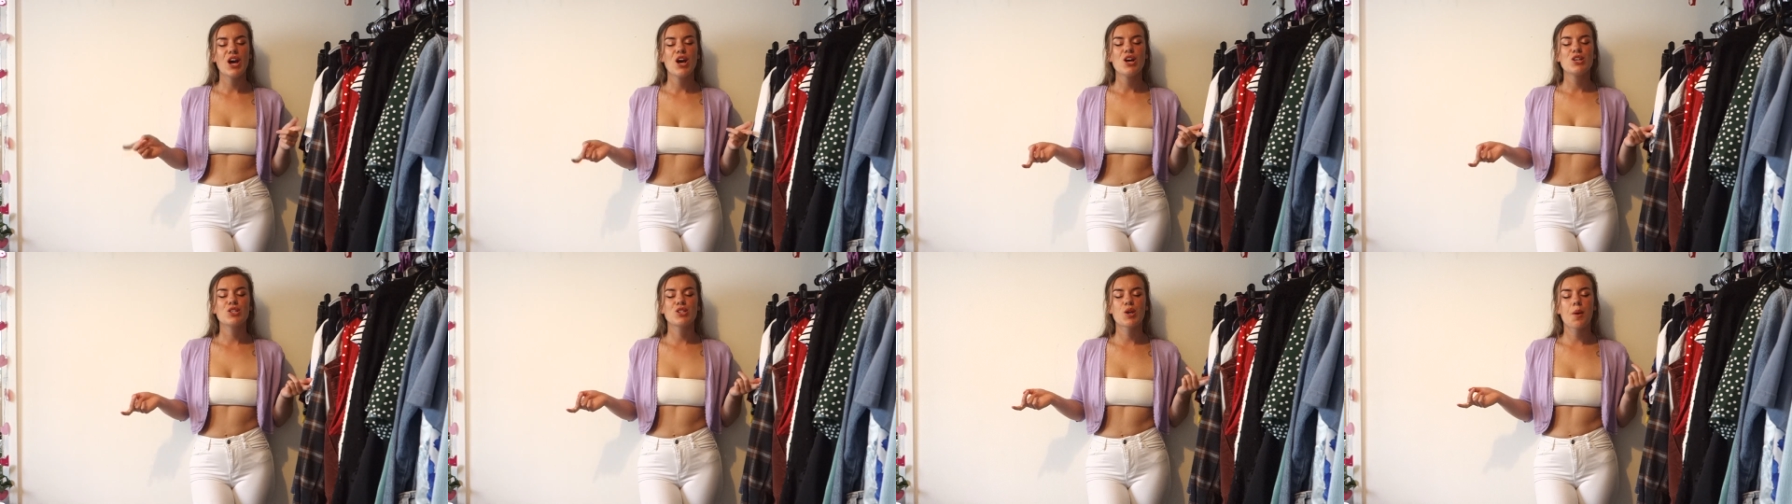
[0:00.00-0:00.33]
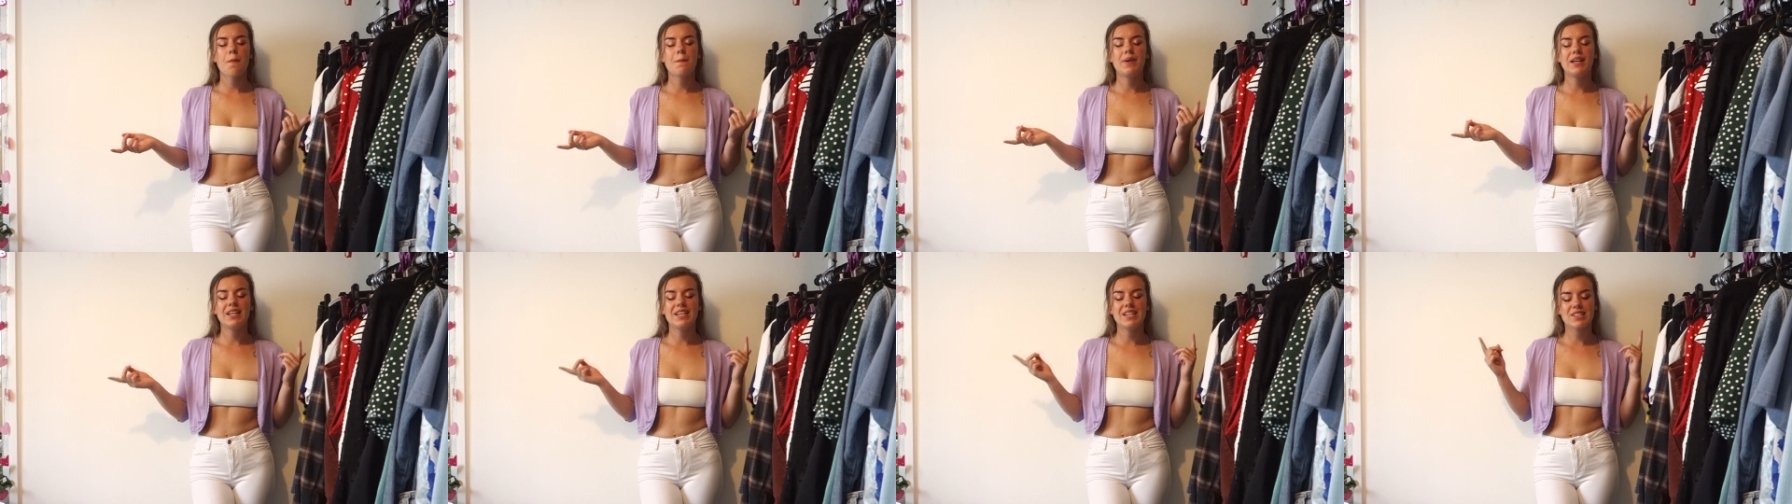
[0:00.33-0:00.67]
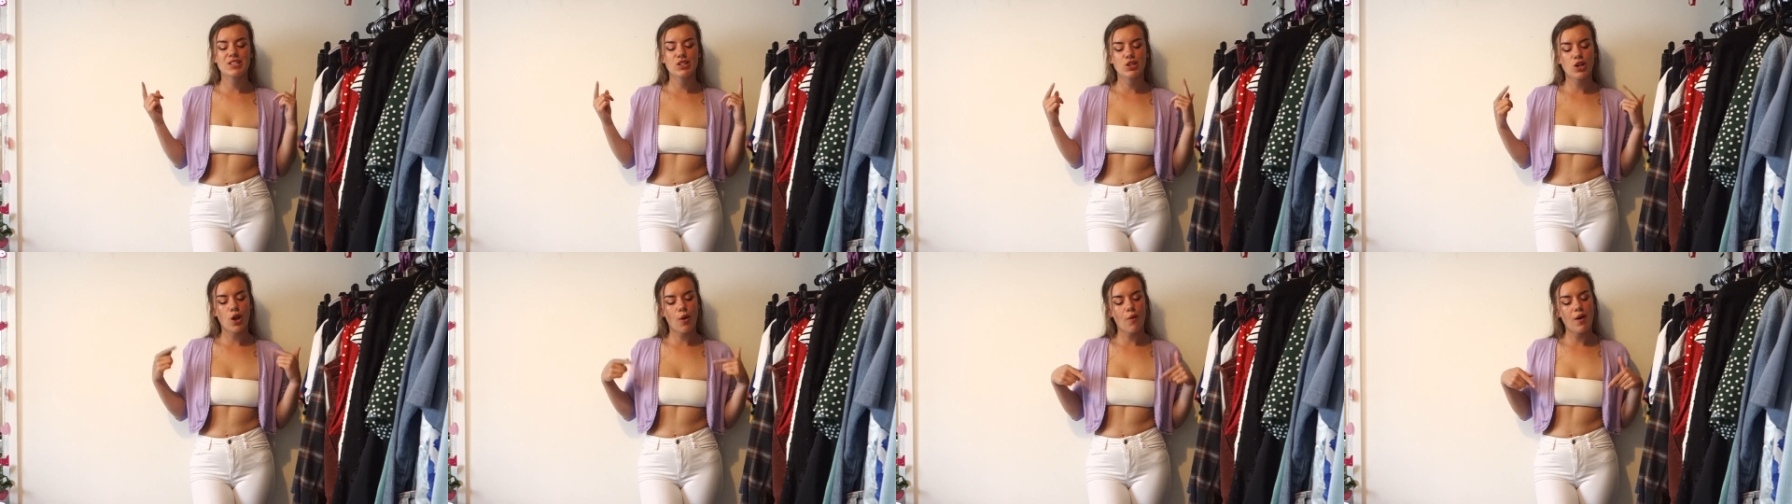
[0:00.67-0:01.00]
so
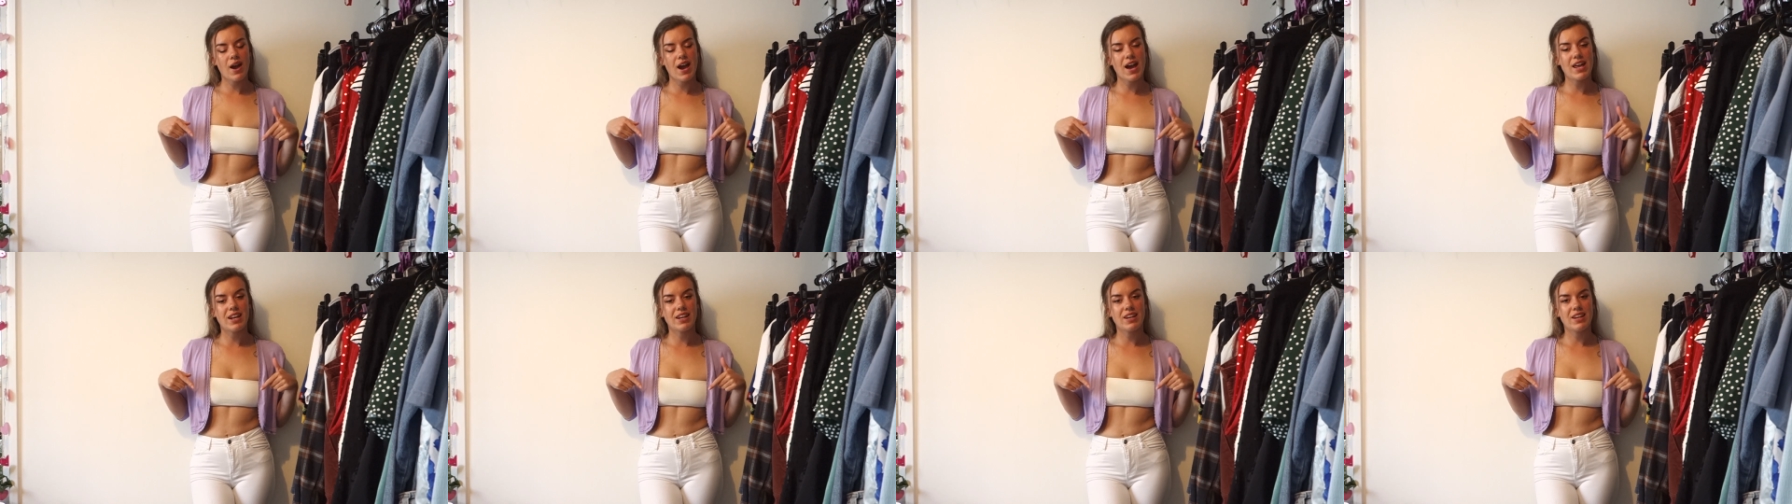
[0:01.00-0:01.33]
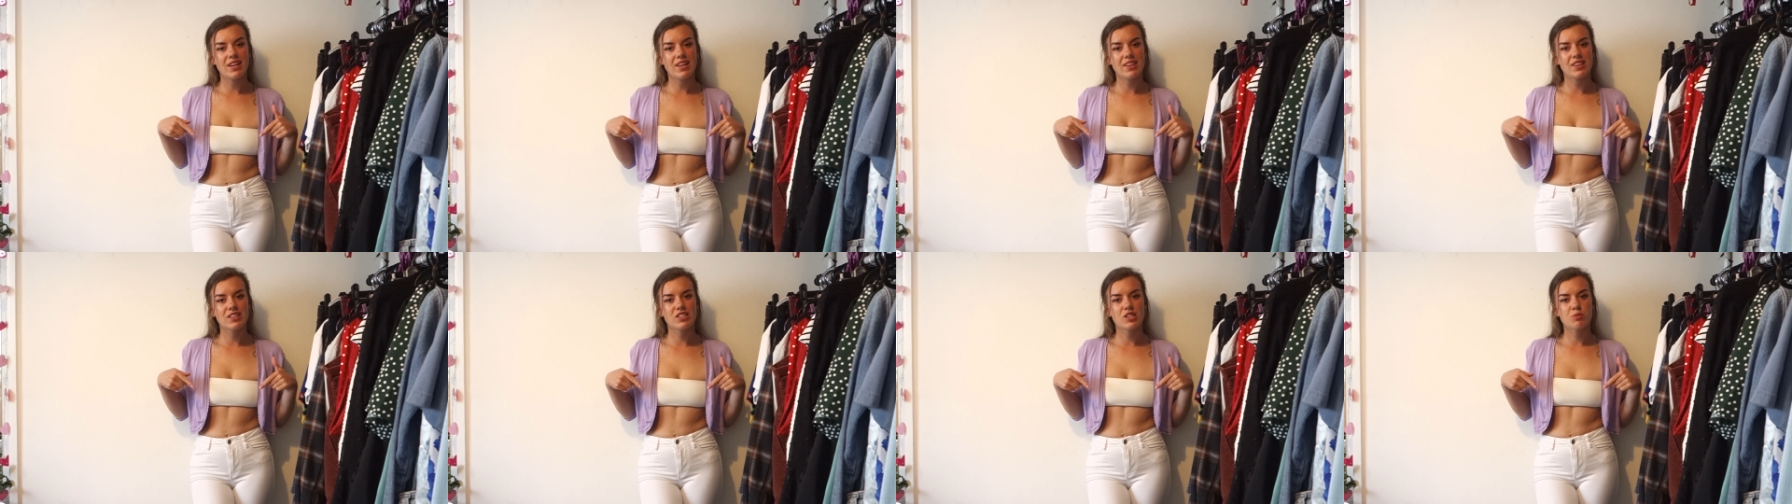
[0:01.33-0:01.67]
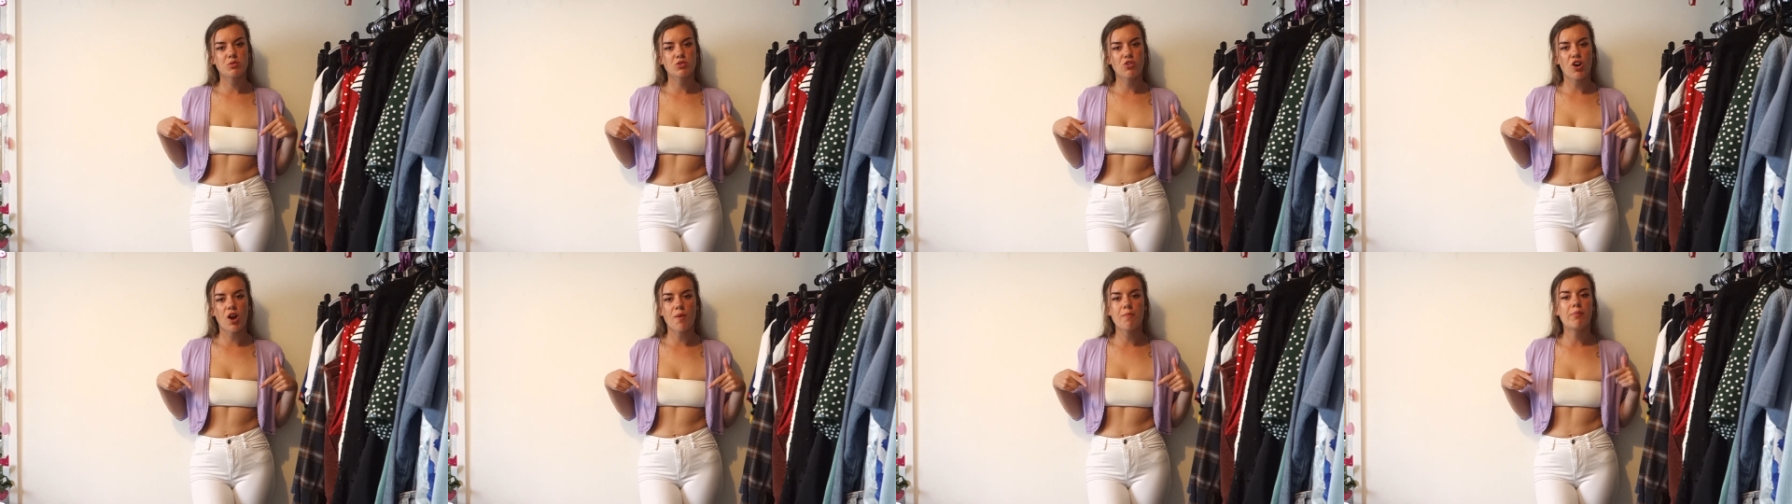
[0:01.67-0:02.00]
please go ahead and hit the
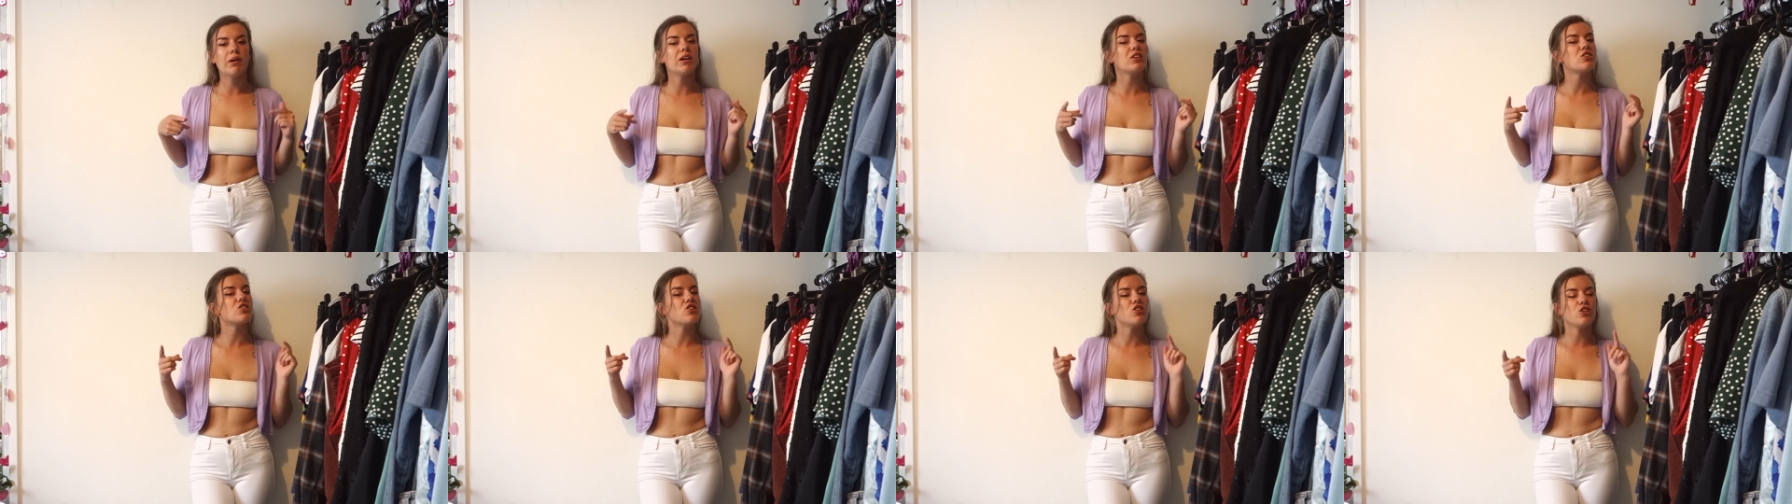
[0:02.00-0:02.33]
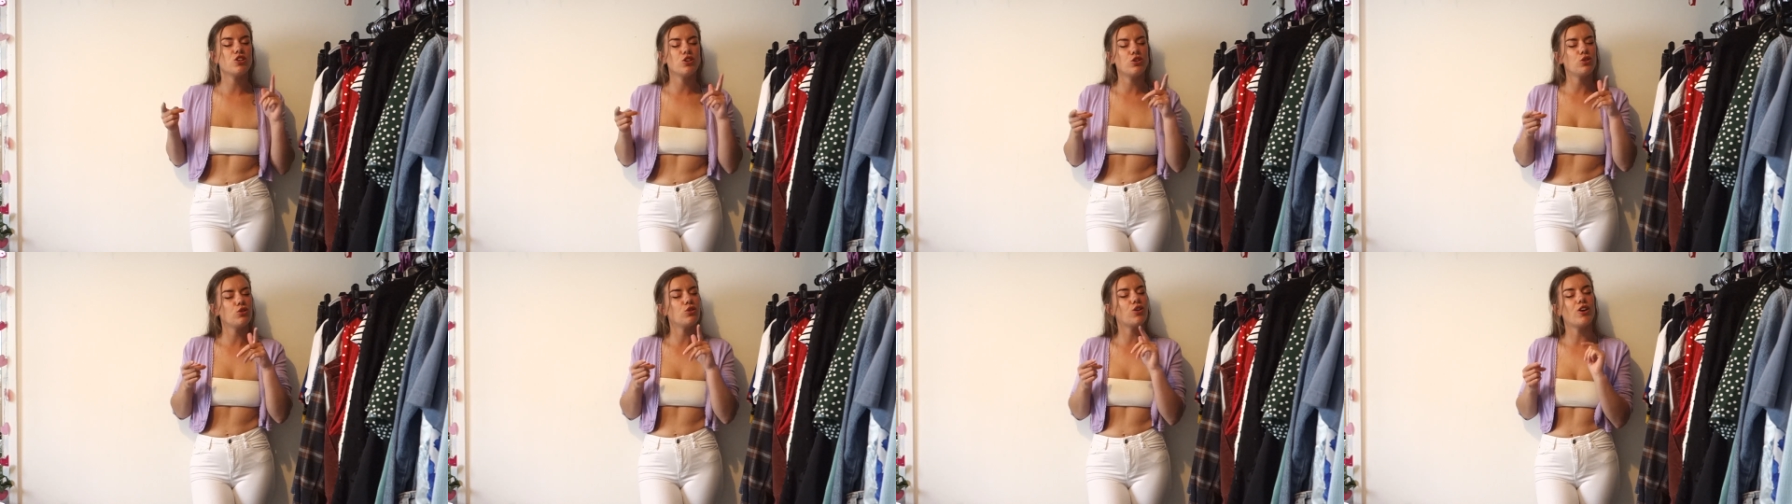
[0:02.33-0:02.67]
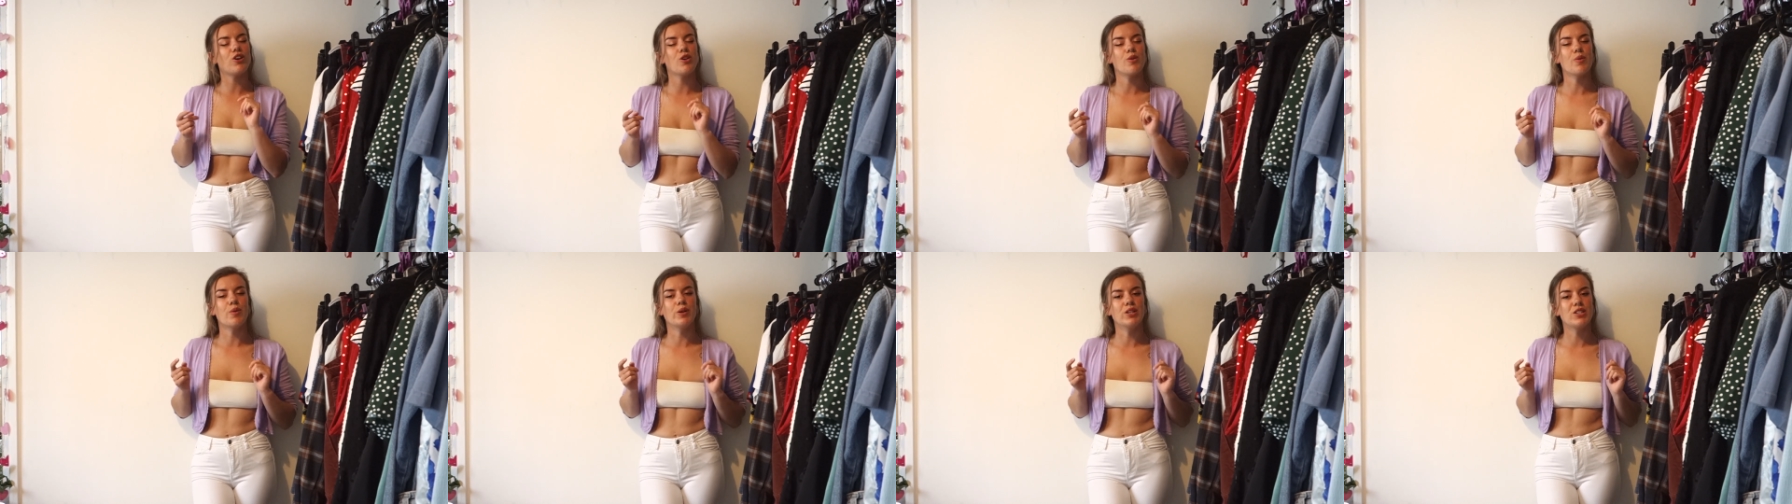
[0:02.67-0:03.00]
subscribe button, you know
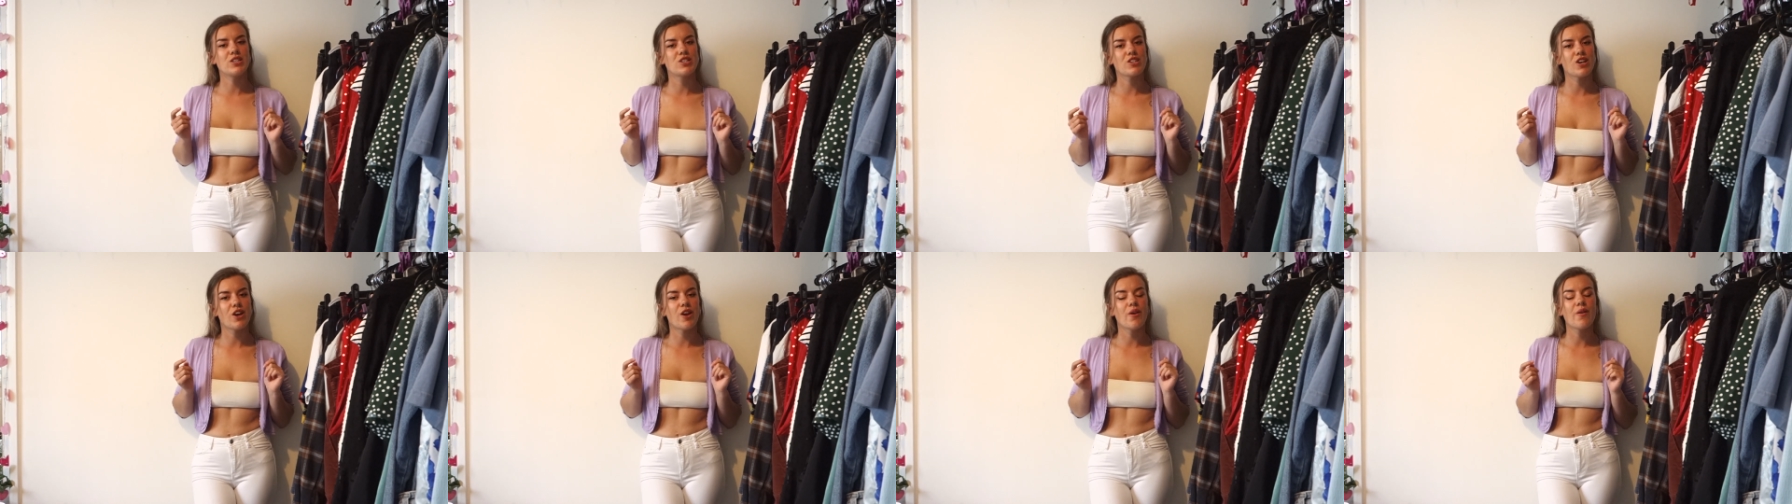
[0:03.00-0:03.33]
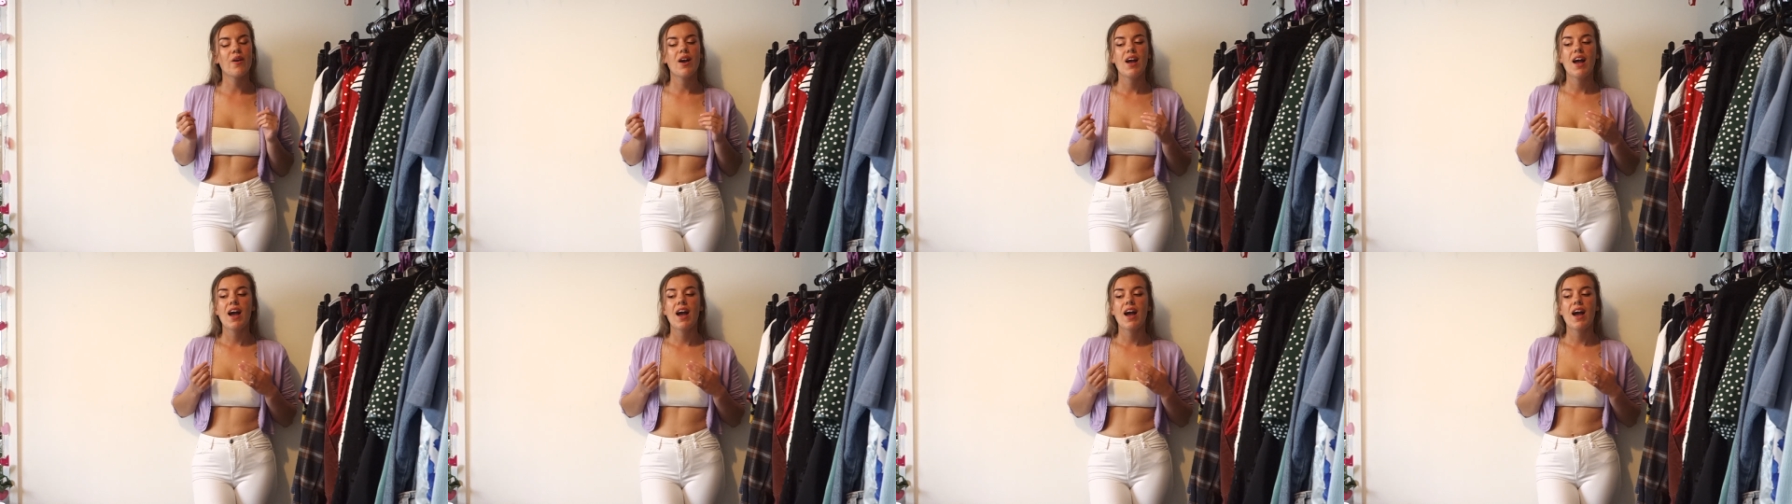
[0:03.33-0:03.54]
you want to,